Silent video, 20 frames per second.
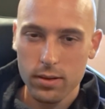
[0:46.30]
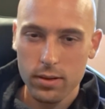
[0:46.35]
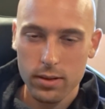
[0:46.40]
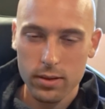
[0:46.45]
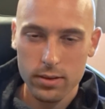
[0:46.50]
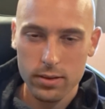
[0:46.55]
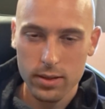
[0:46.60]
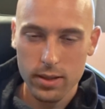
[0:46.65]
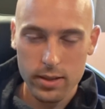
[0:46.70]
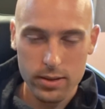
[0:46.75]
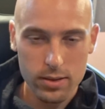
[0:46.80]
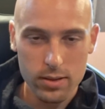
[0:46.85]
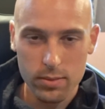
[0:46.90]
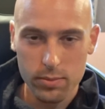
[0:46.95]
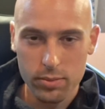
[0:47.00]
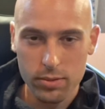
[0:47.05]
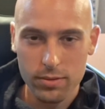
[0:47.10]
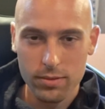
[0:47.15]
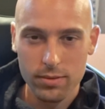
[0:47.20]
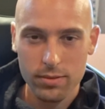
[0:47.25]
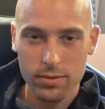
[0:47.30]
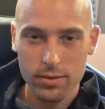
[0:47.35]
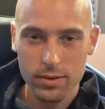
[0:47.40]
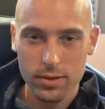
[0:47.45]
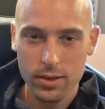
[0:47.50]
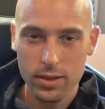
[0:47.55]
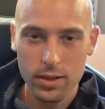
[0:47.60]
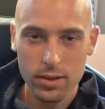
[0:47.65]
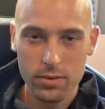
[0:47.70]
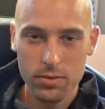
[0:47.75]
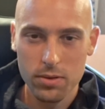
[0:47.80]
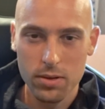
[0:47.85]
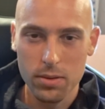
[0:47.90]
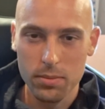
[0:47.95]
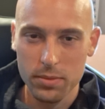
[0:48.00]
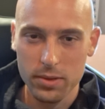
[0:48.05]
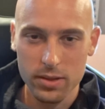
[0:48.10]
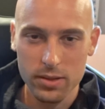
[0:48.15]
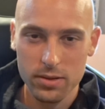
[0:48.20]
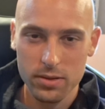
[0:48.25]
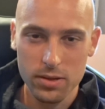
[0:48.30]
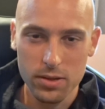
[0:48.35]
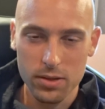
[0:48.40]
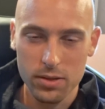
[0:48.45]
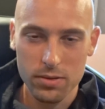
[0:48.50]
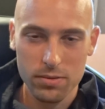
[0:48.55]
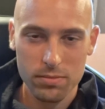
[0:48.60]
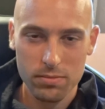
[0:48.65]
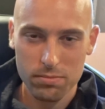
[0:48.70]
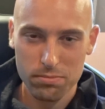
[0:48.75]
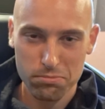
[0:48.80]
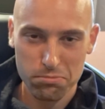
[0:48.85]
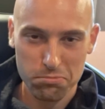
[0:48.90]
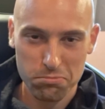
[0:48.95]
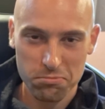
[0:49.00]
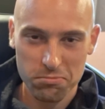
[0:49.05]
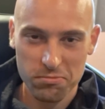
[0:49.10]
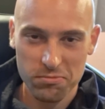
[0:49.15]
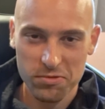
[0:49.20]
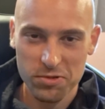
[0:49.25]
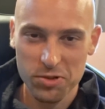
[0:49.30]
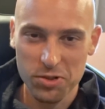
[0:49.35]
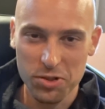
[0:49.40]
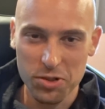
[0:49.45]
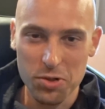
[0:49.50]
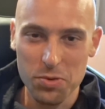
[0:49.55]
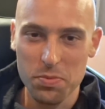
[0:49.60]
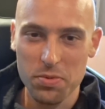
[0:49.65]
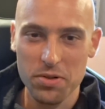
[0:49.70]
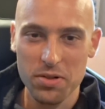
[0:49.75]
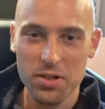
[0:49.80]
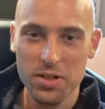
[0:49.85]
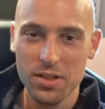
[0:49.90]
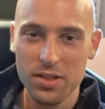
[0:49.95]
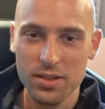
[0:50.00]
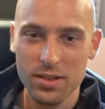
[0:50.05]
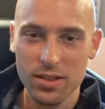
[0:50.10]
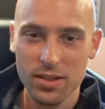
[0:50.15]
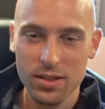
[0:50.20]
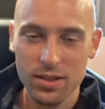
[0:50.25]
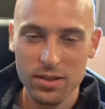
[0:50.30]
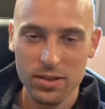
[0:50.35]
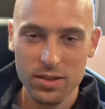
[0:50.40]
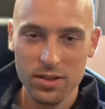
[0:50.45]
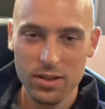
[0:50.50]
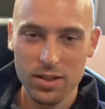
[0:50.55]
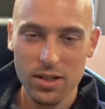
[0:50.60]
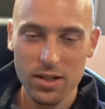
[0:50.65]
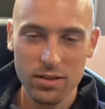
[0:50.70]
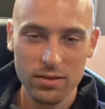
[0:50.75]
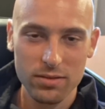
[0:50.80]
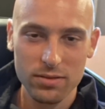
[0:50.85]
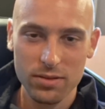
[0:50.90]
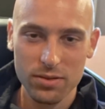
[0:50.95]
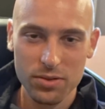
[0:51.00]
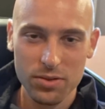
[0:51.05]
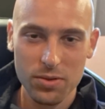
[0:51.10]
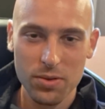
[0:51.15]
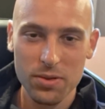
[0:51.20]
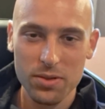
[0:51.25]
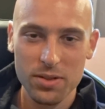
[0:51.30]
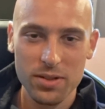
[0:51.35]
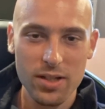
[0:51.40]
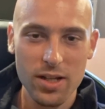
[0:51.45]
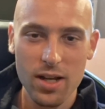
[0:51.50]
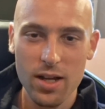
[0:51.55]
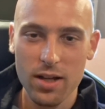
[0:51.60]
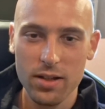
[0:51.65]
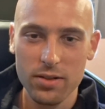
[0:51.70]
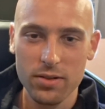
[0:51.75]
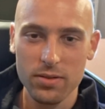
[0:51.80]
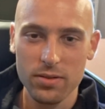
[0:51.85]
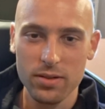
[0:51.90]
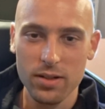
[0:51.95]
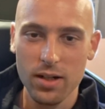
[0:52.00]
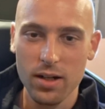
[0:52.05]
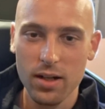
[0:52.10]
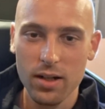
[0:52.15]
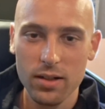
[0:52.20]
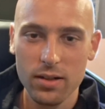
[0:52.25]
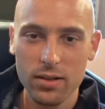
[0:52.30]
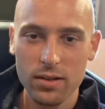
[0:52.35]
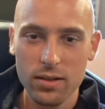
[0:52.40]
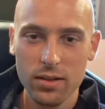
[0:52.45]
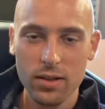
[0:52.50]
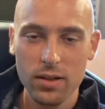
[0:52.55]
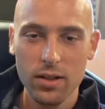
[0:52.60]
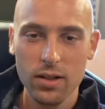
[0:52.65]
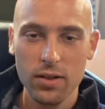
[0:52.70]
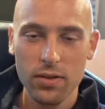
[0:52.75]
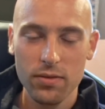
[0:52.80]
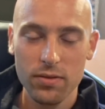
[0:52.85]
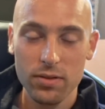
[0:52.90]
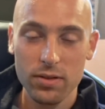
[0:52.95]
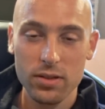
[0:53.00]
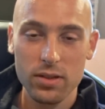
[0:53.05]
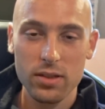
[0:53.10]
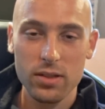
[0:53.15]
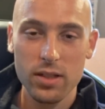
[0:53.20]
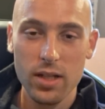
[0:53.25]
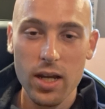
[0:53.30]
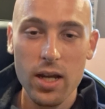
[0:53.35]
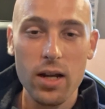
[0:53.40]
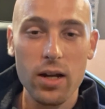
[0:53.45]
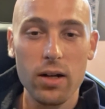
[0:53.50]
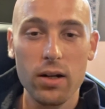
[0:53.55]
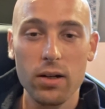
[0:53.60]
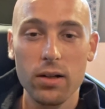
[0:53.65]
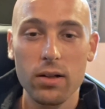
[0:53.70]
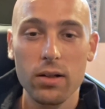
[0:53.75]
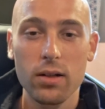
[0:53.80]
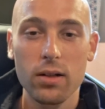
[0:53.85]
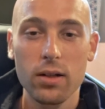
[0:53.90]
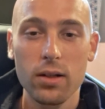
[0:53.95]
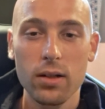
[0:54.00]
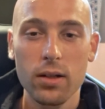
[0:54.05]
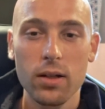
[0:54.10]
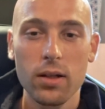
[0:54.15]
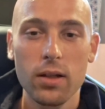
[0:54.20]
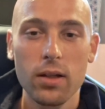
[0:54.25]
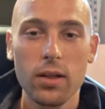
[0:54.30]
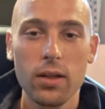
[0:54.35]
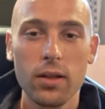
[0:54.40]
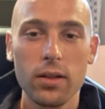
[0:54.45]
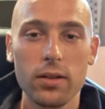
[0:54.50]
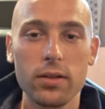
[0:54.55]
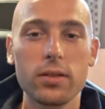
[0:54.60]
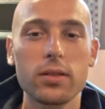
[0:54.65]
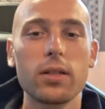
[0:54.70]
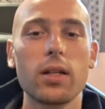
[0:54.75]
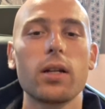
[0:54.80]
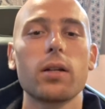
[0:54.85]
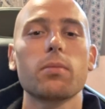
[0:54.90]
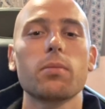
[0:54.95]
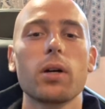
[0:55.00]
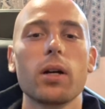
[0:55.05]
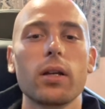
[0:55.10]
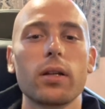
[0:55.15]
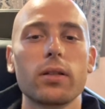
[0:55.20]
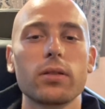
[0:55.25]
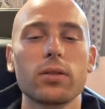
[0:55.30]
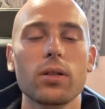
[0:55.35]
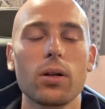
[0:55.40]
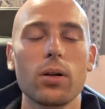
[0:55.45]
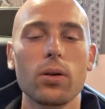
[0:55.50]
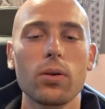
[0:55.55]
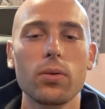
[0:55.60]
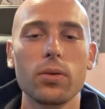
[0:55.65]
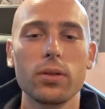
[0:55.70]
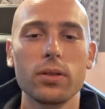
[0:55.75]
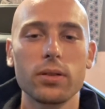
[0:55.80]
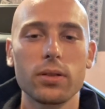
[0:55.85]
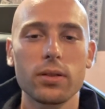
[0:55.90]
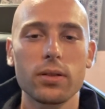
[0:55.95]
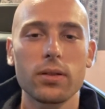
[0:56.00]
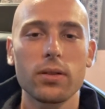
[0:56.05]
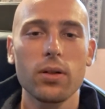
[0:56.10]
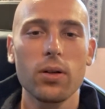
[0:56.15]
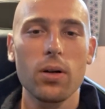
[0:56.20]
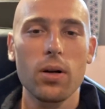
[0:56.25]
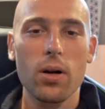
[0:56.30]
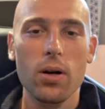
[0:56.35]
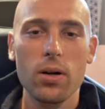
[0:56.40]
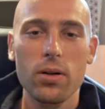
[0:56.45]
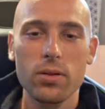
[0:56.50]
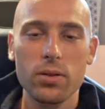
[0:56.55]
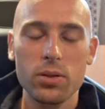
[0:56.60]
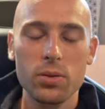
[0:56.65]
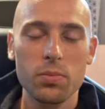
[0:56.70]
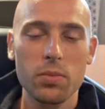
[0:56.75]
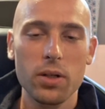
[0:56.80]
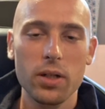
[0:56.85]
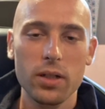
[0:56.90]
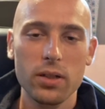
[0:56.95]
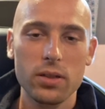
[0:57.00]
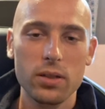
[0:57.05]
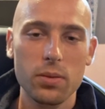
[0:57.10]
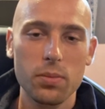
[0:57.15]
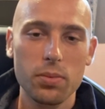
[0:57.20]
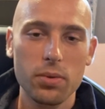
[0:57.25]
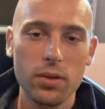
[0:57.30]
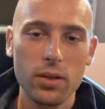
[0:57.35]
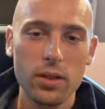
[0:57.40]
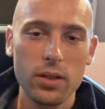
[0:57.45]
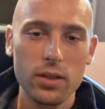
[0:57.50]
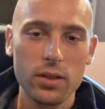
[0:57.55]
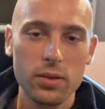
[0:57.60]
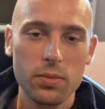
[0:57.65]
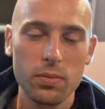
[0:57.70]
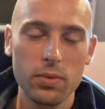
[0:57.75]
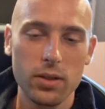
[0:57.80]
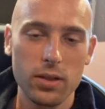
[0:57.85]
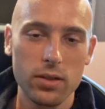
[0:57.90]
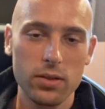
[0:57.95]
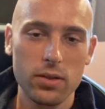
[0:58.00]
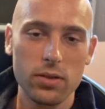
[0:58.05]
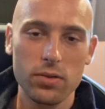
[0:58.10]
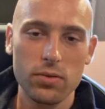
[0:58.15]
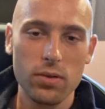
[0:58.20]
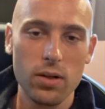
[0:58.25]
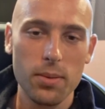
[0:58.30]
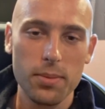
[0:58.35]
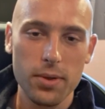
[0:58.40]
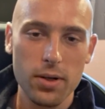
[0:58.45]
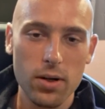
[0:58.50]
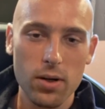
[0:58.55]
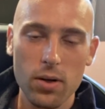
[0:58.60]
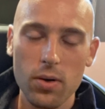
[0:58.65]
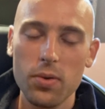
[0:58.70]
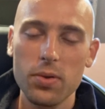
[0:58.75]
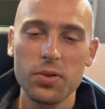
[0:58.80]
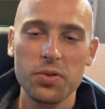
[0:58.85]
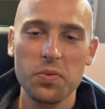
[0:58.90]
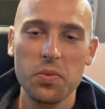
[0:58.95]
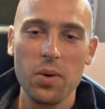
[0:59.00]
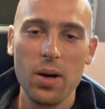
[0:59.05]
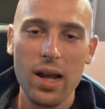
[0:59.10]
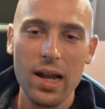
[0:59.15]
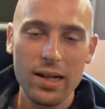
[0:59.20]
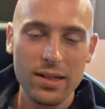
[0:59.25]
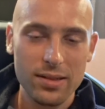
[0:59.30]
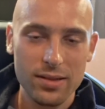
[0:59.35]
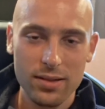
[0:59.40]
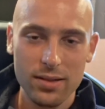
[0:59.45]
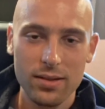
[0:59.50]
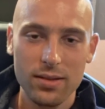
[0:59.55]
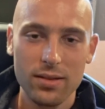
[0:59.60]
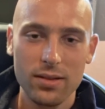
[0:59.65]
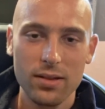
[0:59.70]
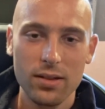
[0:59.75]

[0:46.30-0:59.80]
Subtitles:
It's that simple. The kick drum is just super easy. Just get a little short stand, you're done. For the snare mic is always the hardest mics to place because the drummer always whacks it.